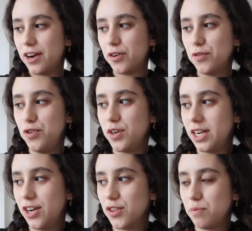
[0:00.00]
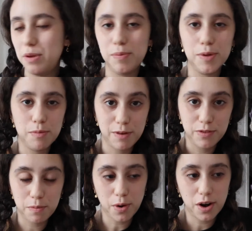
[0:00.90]
I don't know if you can hear the people above
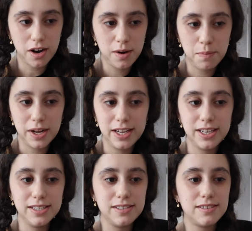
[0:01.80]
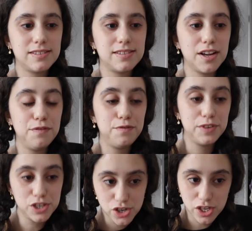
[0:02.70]
the bar, but it is
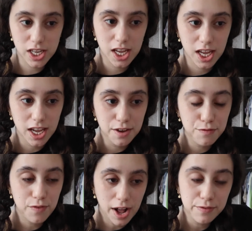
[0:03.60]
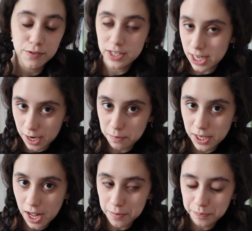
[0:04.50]
officially 5:59
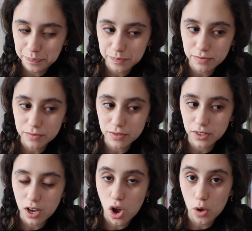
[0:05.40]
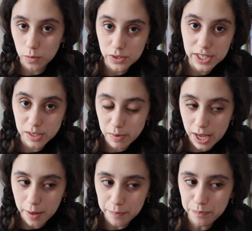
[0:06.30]
p.m., almost 6
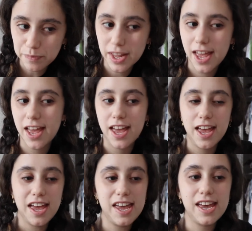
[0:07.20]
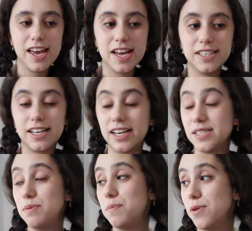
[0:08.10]
p.m., and I
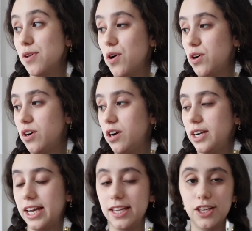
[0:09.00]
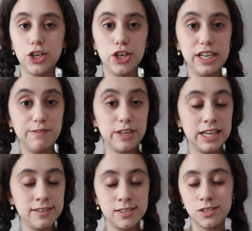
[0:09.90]
guess people are getting their
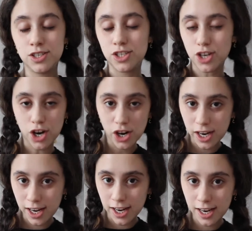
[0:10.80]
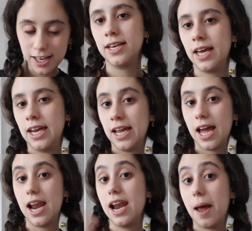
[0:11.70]
evenings started, getting
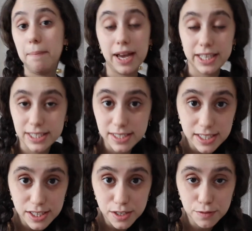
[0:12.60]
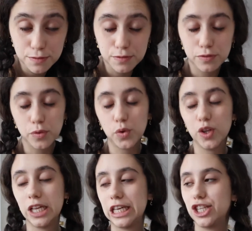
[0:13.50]
l'apéritif, or
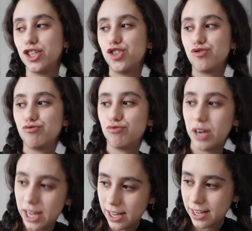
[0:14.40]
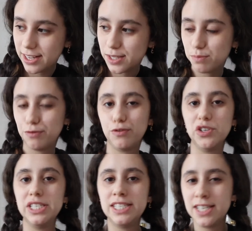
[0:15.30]
like the drinks before
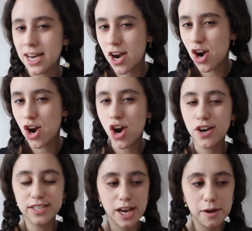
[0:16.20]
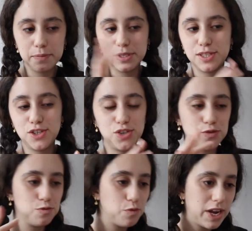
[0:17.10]
dinner type of
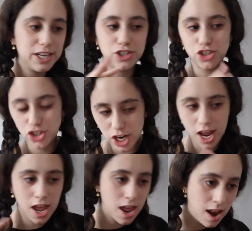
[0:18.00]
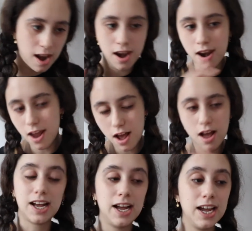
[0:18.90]
situation.
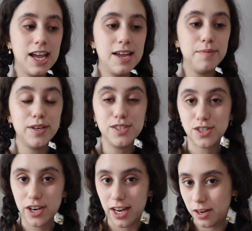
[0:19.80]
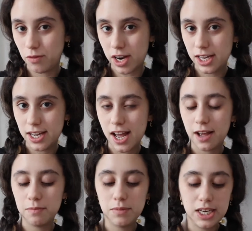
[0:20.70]
I am gonna start getting ready.
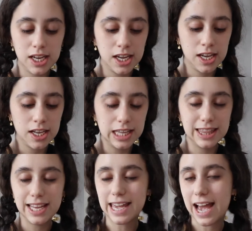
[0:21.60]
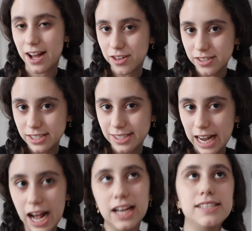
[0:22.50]
I'm meeting the gals
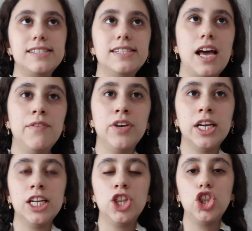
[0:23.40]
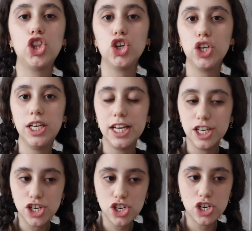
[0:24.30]
at
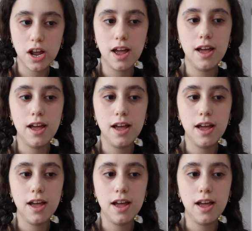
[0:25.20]
7:30-ish.